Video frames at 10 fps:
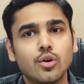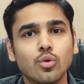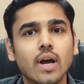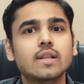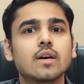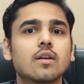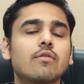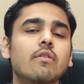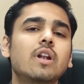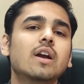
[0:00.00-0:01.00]
Together
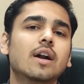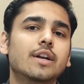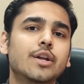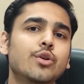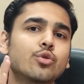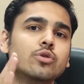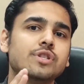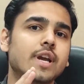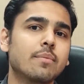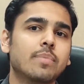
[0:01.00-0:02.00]
we will continue to
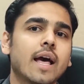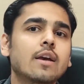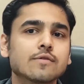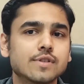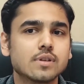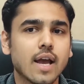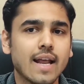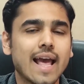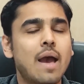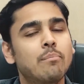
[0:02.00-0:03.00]
shape lives
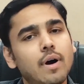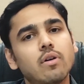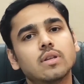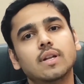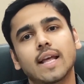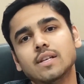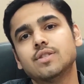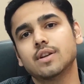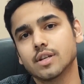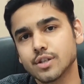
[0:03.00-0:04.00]
and empower the next
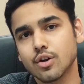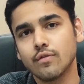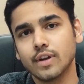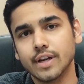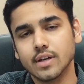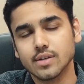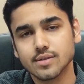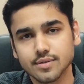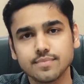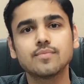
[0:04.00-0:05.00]
generation of
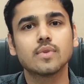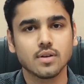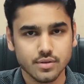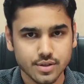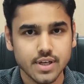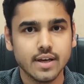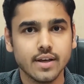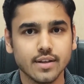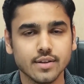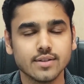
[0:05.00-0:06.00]
leaders. Jai
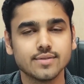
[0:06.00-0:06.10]
Hind.